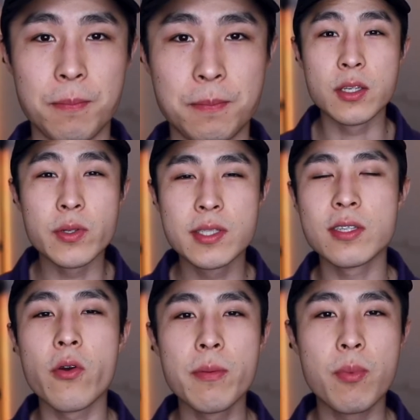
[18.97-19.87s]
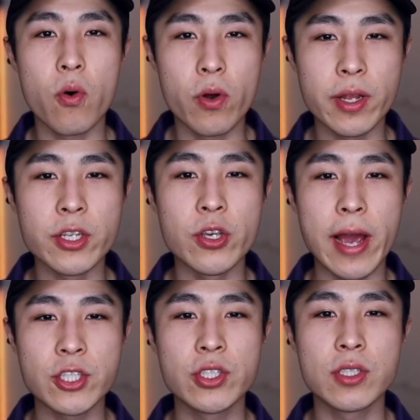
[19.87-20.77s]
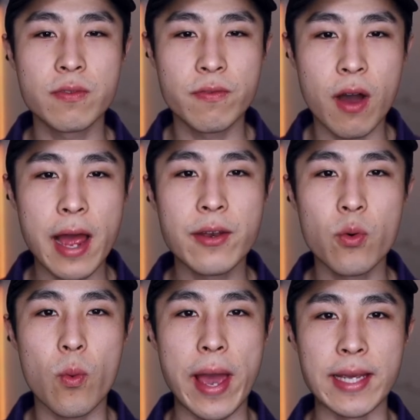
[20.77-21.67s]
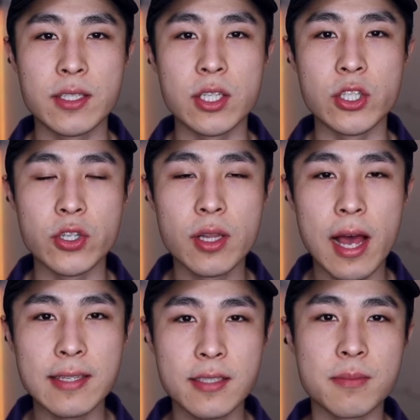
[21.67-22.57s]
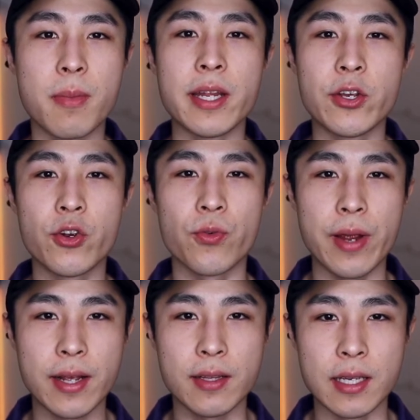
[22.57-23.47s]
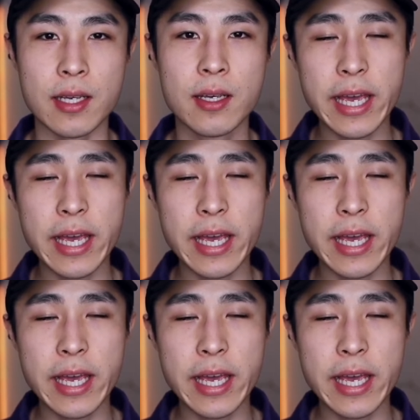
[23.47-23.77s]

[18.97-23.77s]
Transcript: So it's so important you actually just find a way to utilize this money correctly.